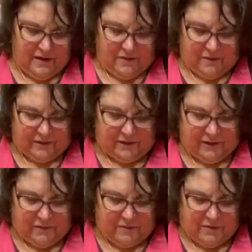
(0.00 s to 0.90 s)

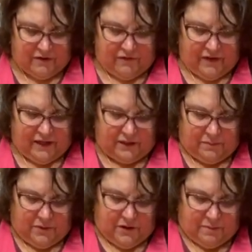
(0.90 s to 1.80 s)
Also, I'm on
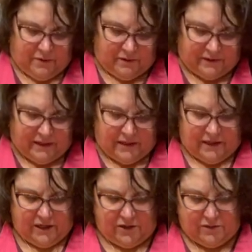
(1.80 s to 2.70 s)
Facebook
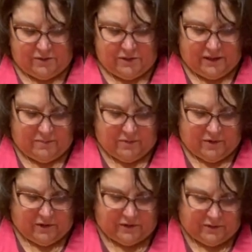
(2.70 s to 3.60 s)
personally, Julie
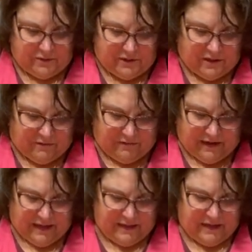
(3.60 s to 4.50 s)
Marcotullio
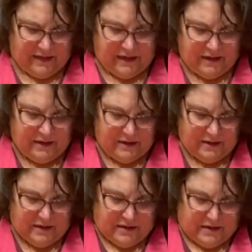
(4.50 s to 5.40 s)
Reilly.
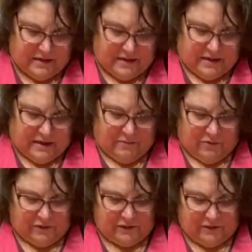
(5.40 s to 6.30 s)
I'm
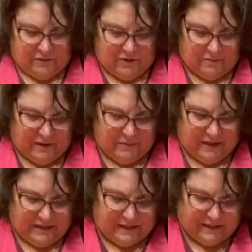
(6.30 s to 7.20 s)
also on my
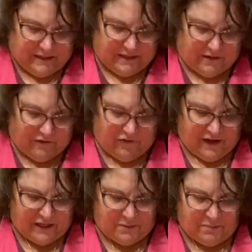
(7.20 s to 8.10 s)
businesses on
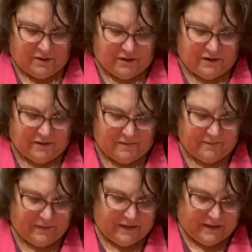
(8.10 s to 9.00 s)
Facebook.
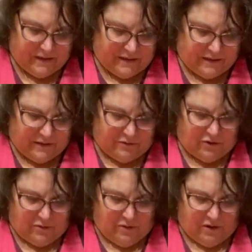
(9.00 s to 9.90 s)
So
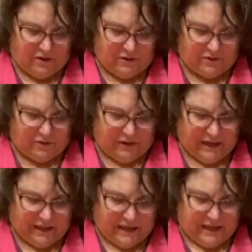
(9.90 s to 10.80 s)
do all those
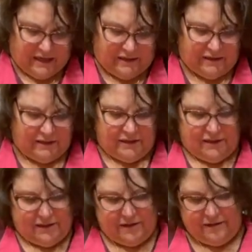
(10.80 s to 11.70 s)
great things.